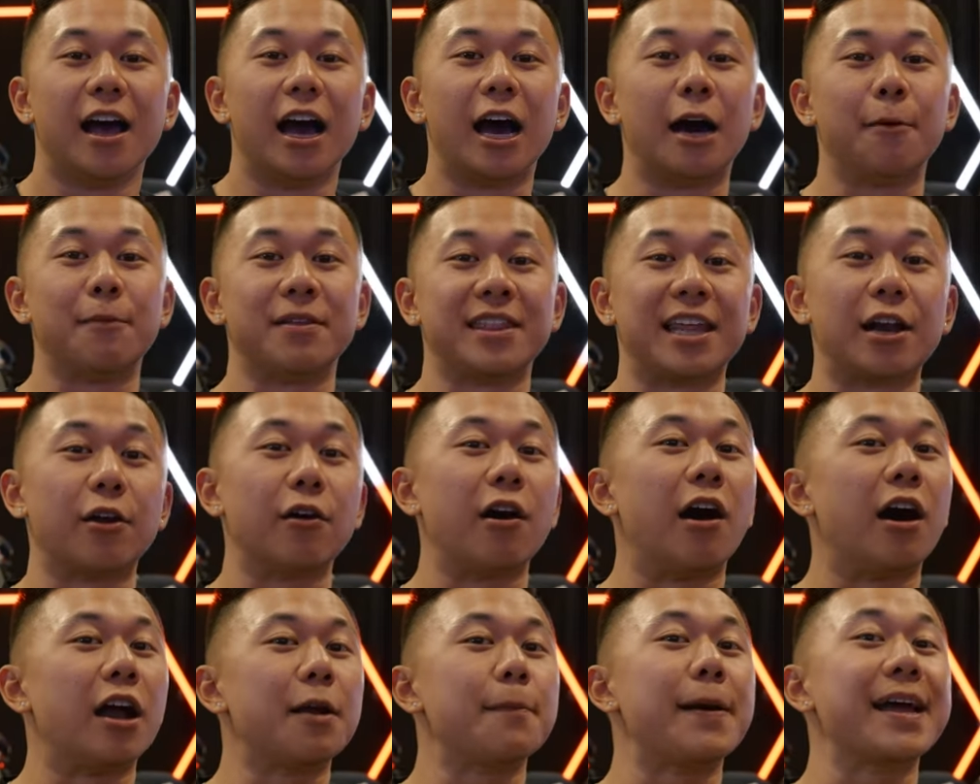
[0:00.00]
um, and
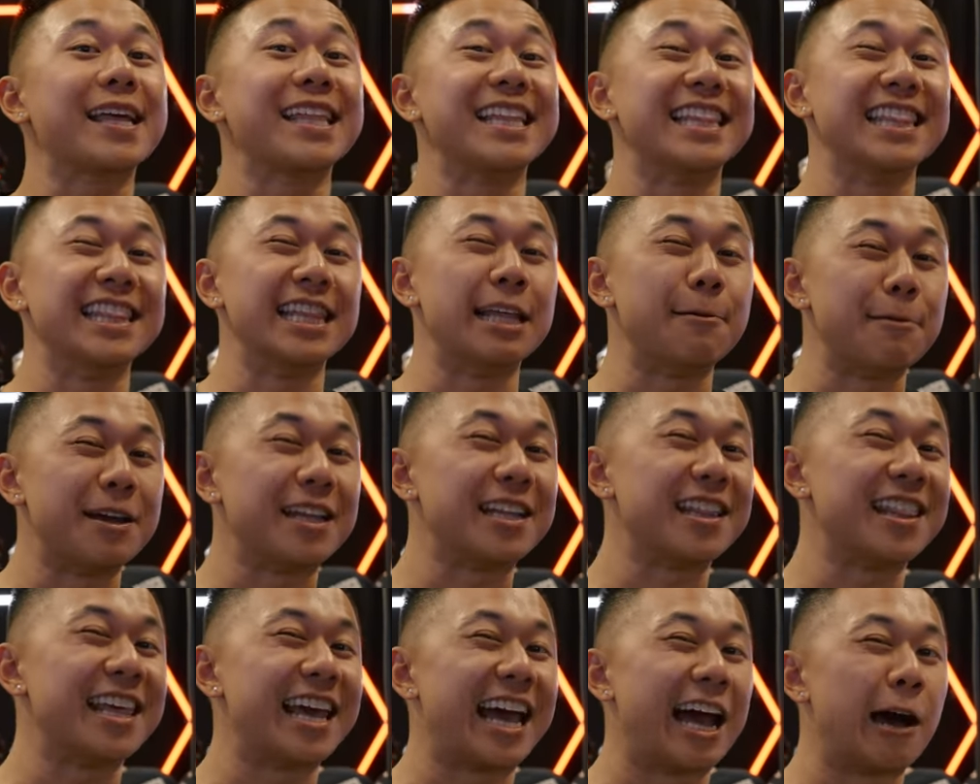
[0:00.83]
that'll automatically
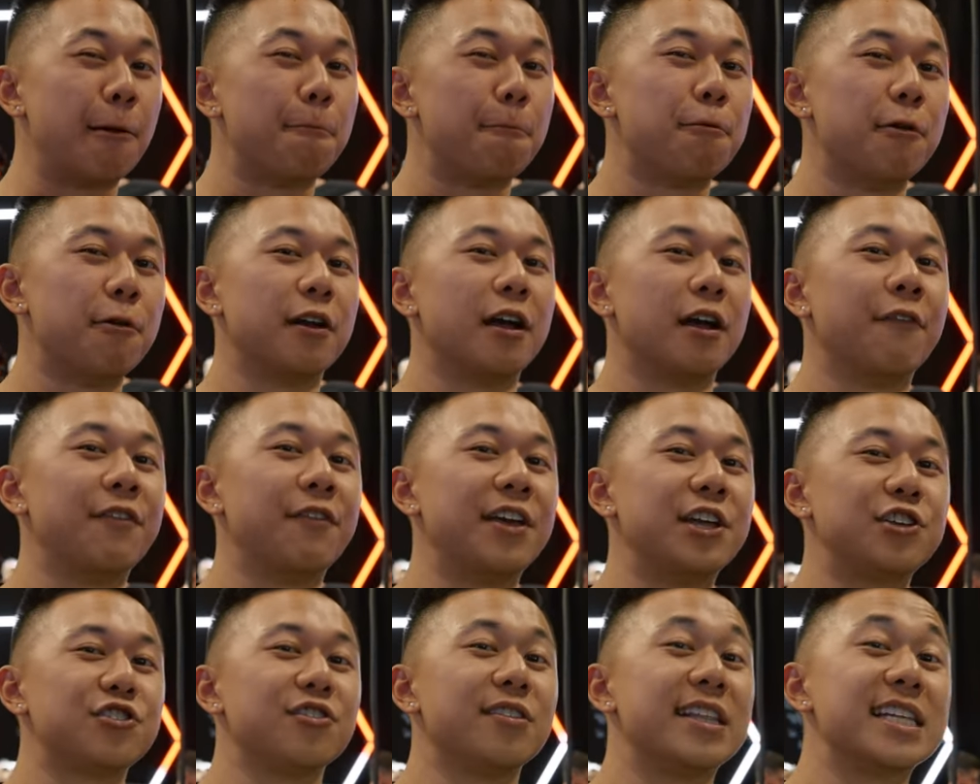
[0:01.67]
limit the output of
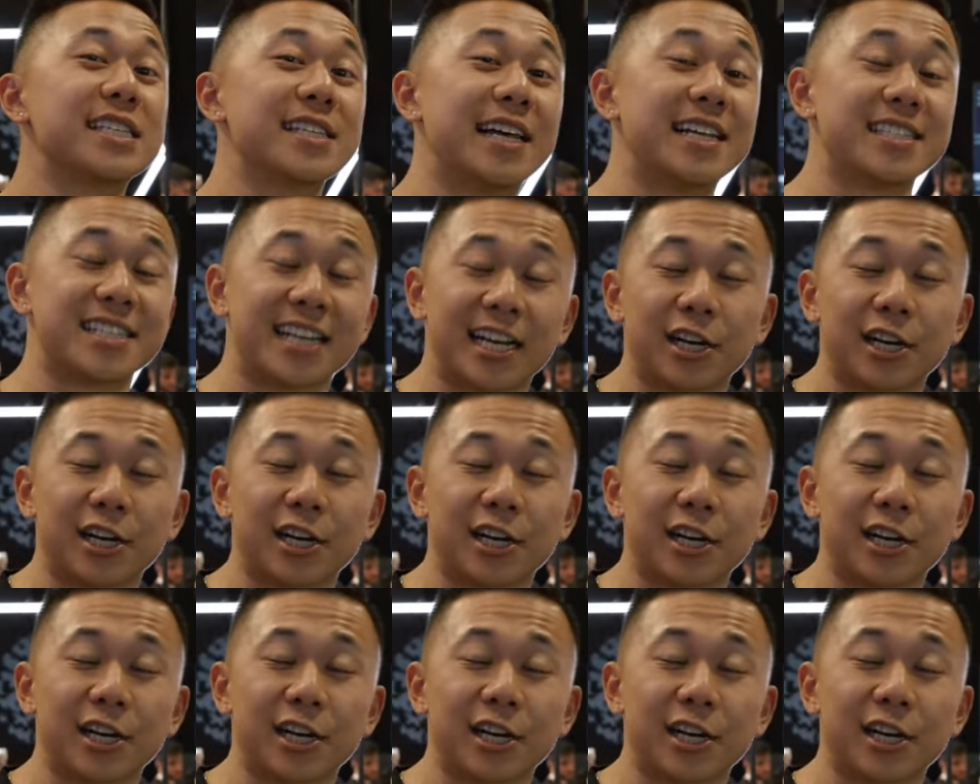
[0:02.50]
each of these lights.